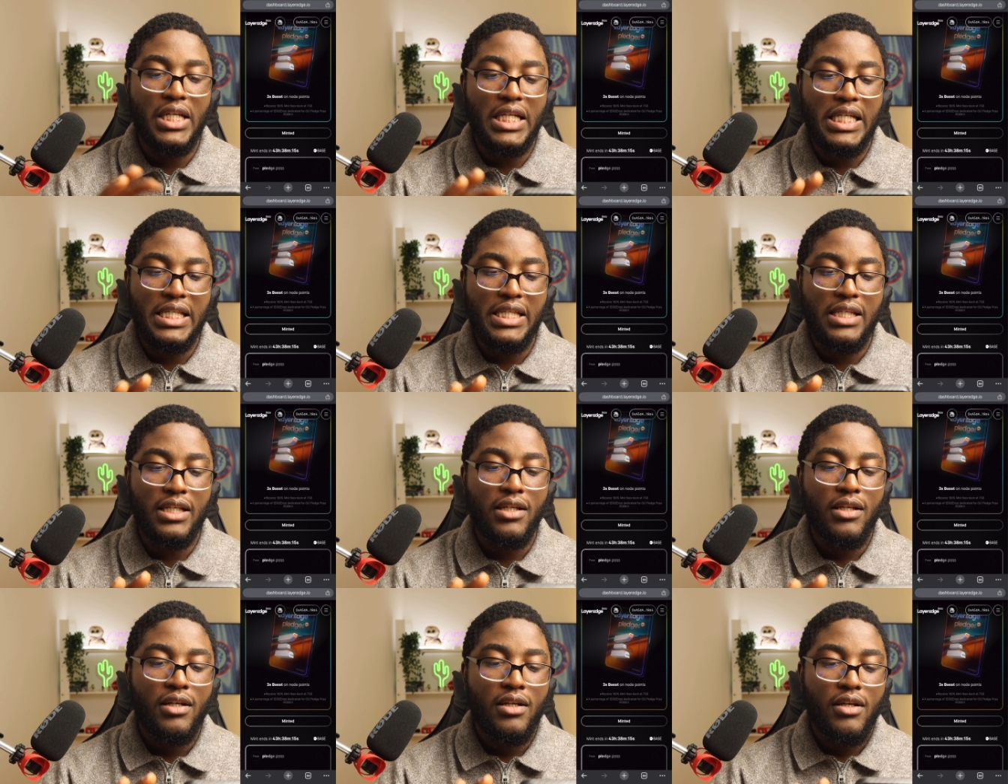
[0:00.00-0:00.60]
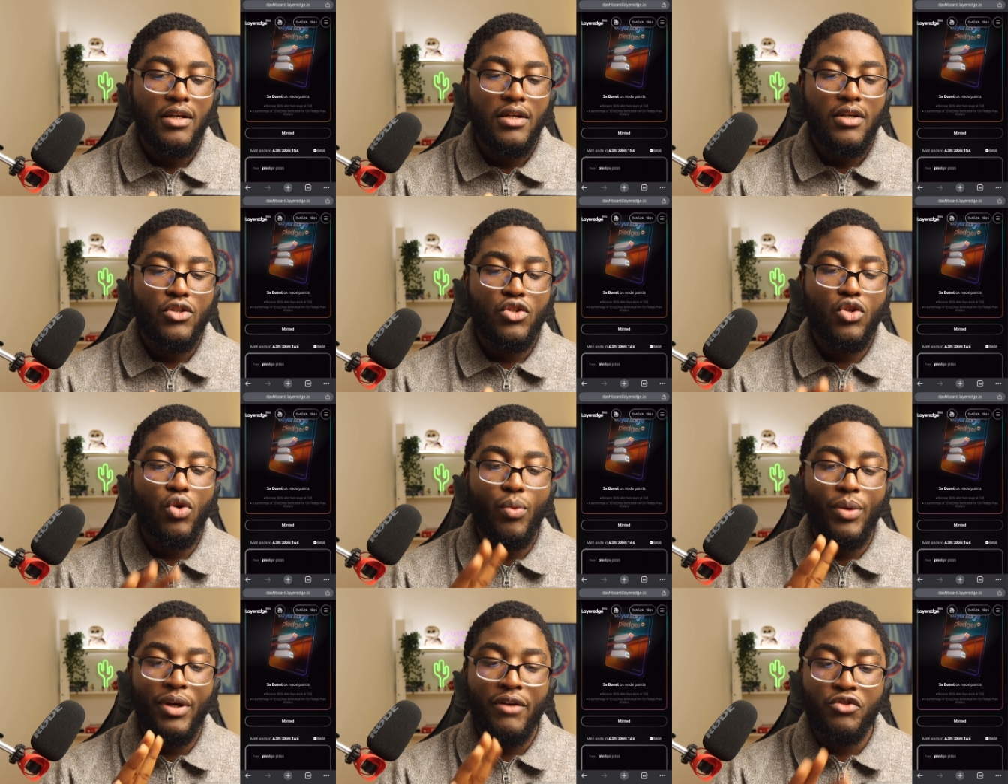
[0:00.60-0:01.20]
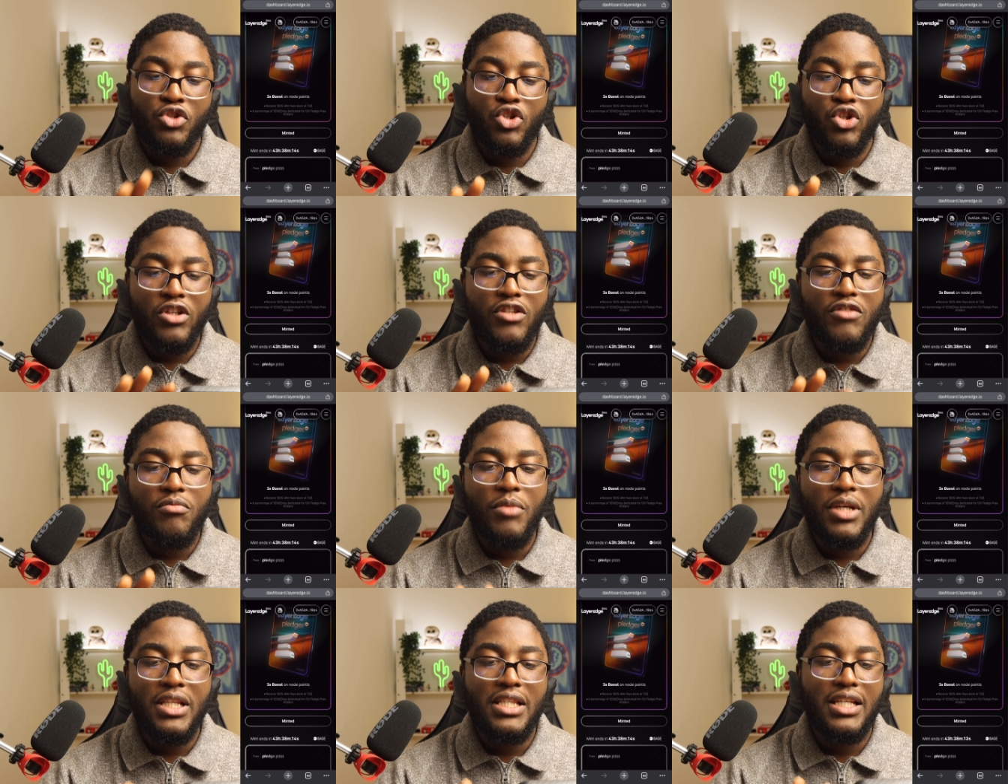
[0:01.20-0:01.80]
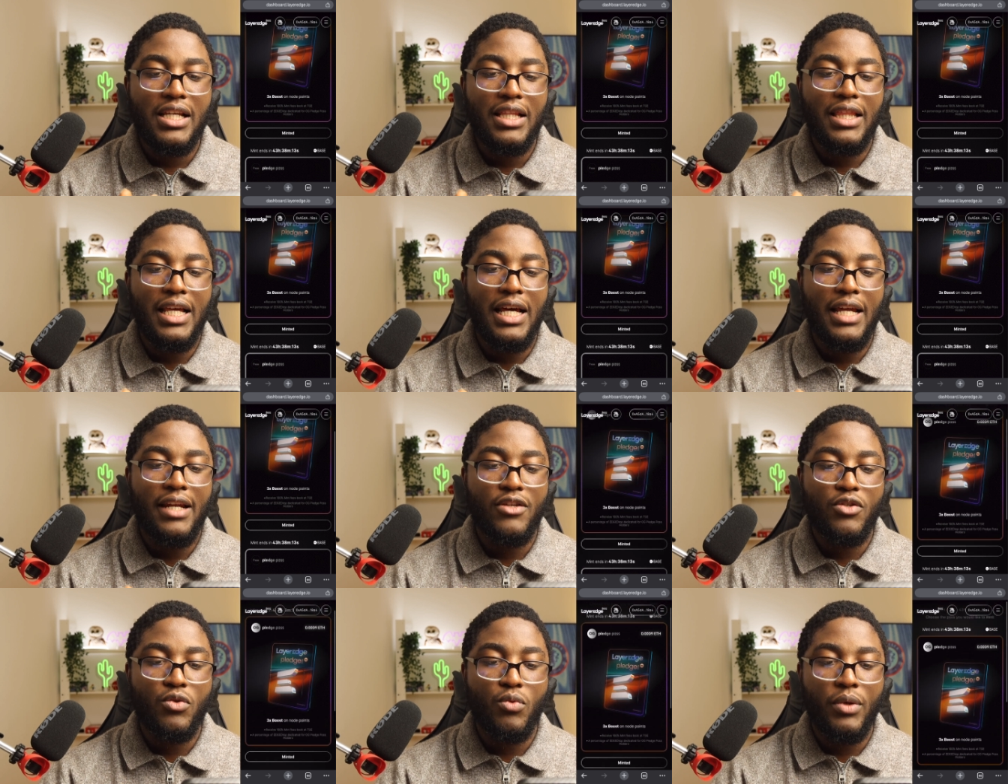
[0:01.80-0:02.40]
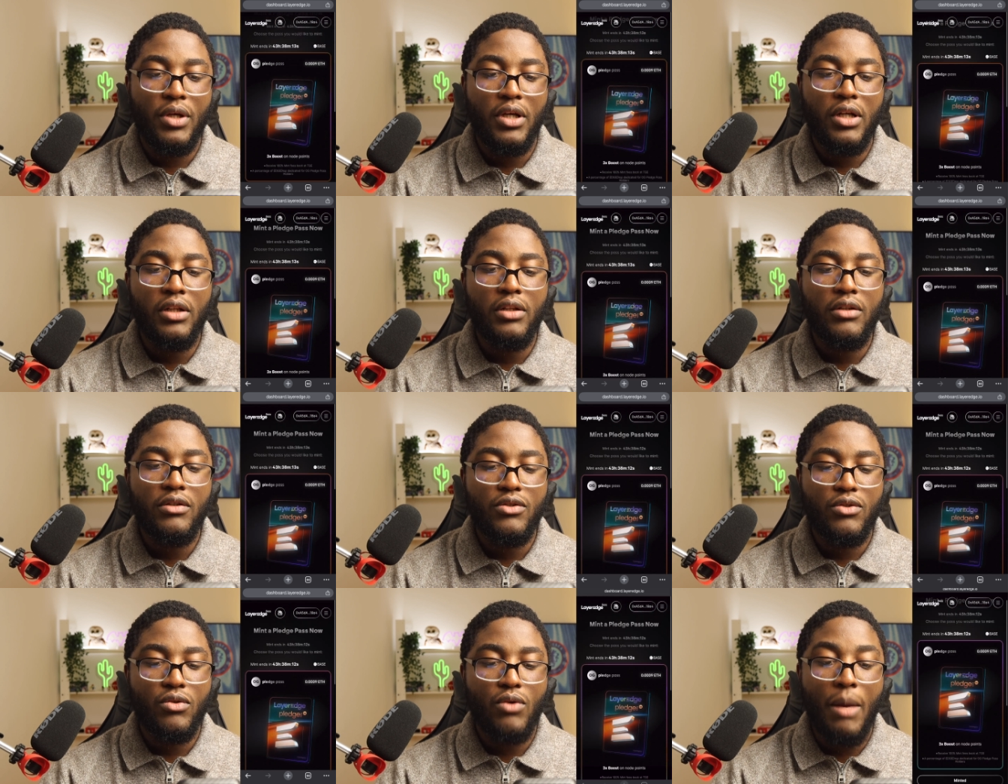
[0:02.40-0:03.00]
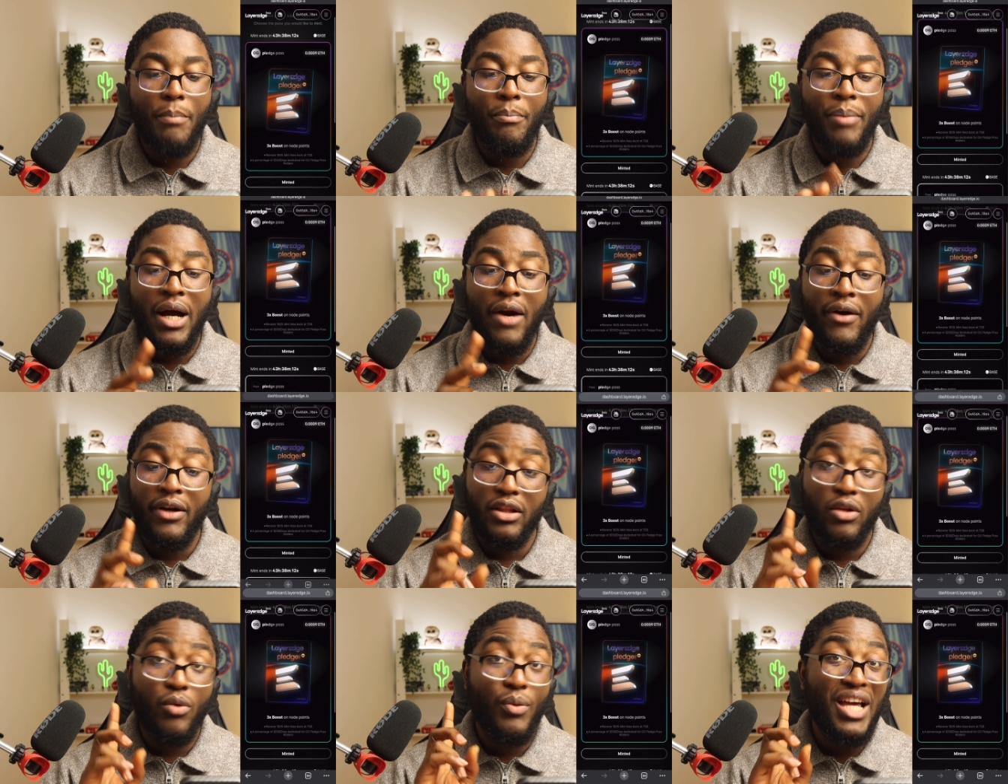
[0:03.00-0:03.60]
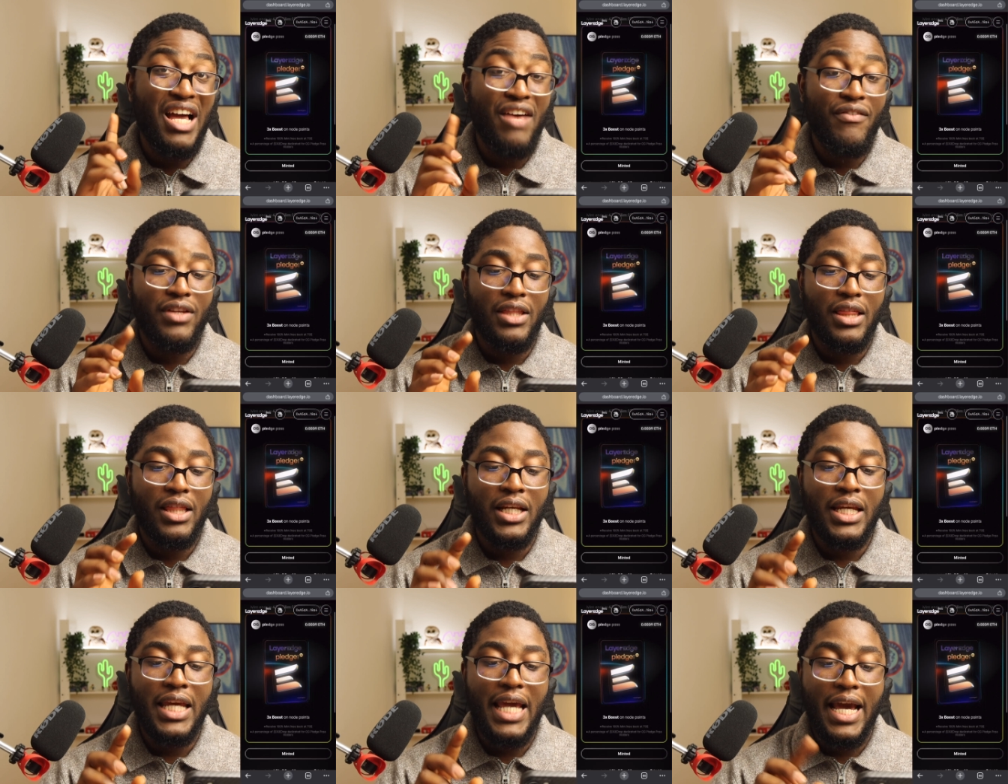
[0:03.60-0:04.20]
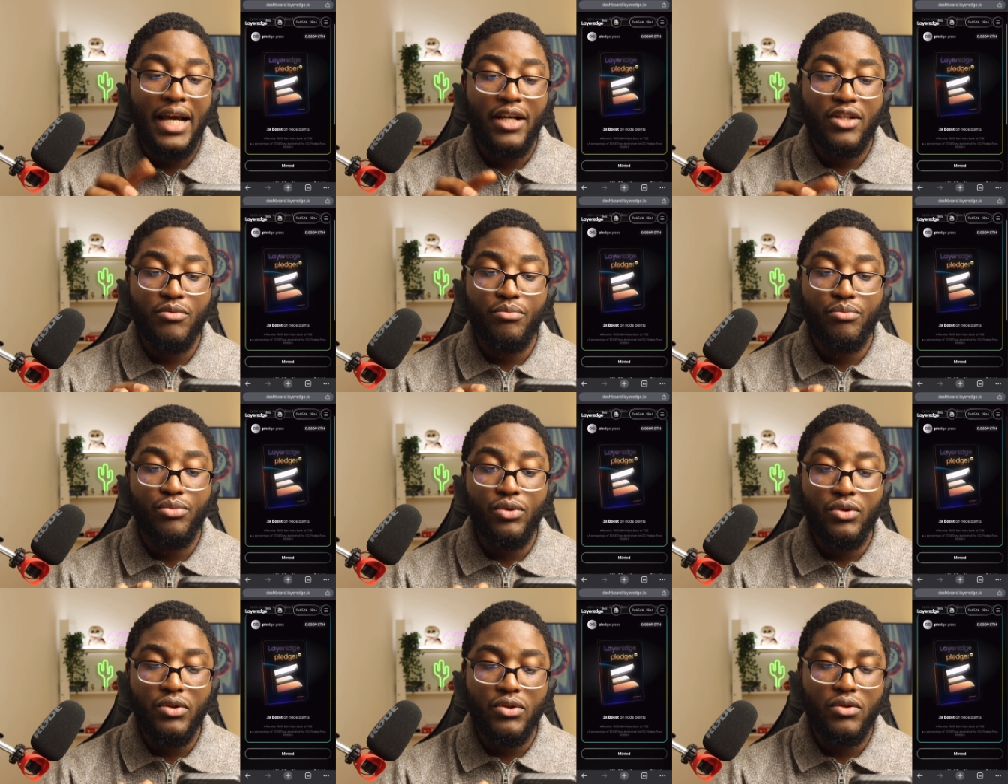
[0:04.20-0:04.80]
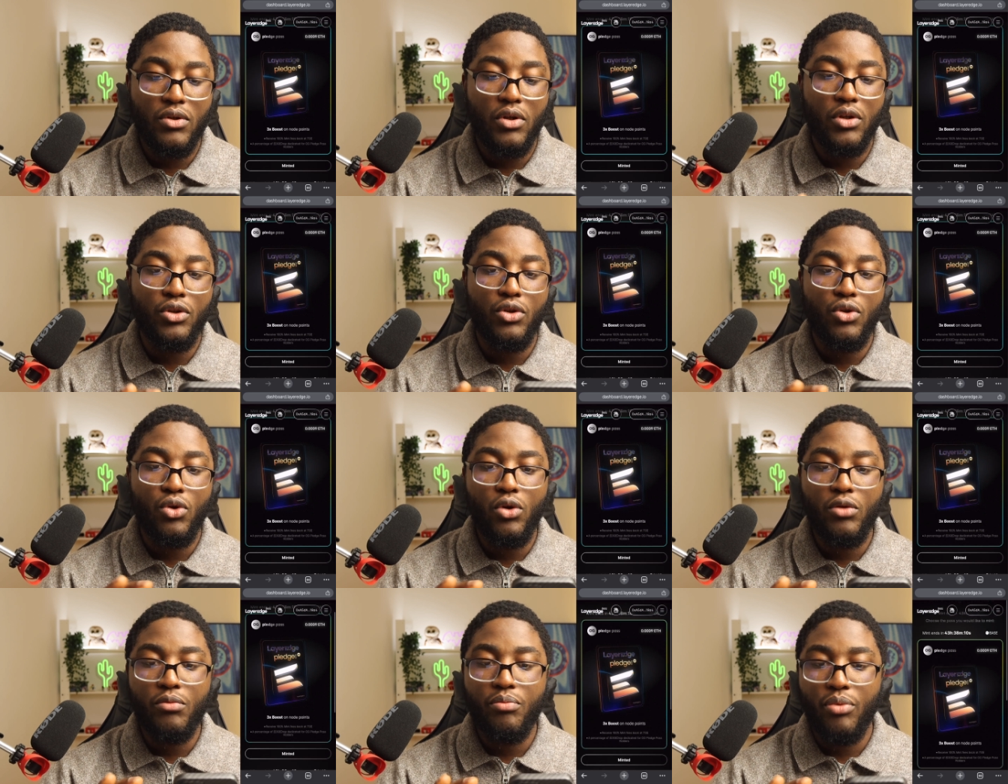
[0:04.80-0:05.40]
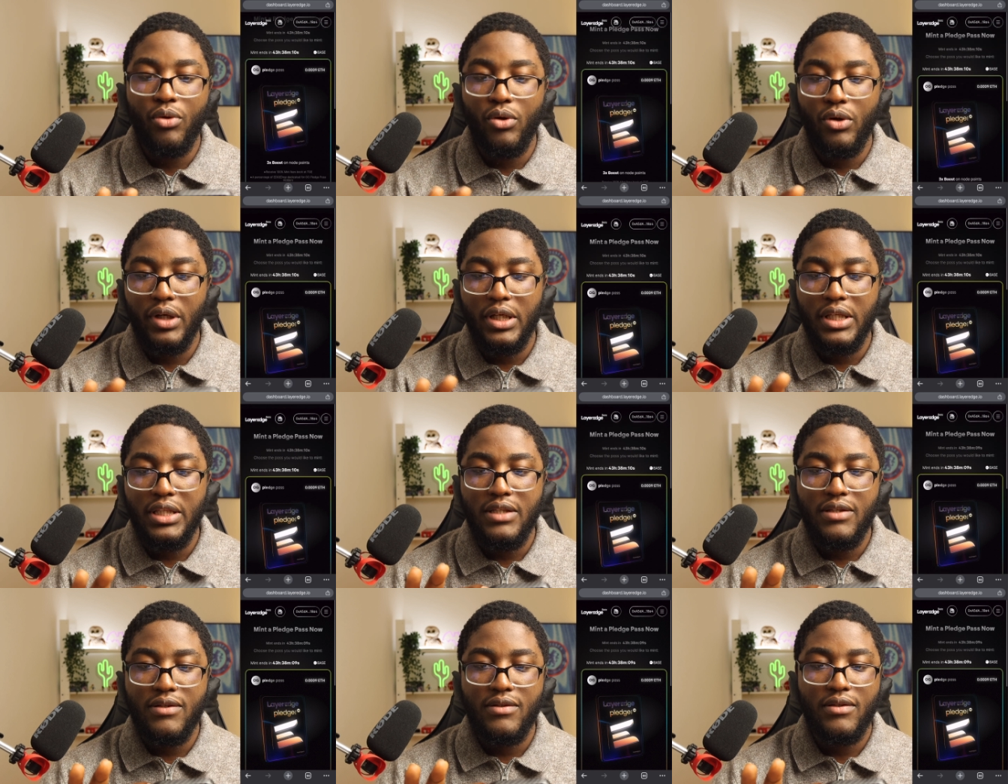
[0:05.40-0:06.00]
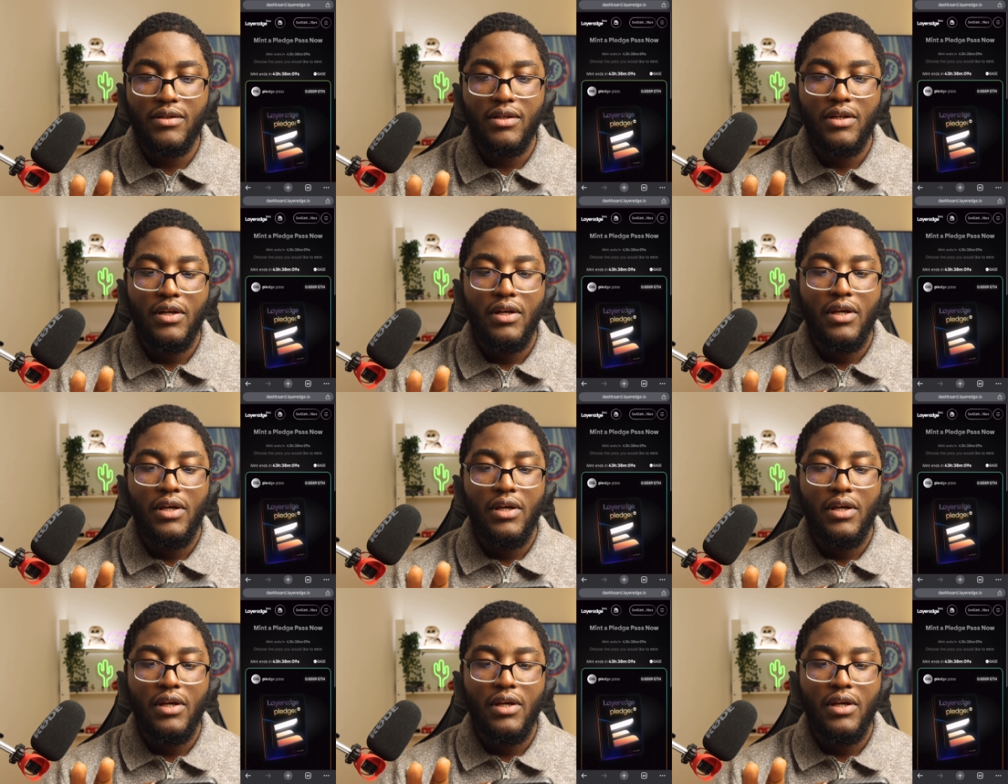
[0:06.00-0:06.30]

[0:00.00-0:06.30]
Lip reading: easy. So we have just minted that as well. So apparently we have a 3x boost on node points.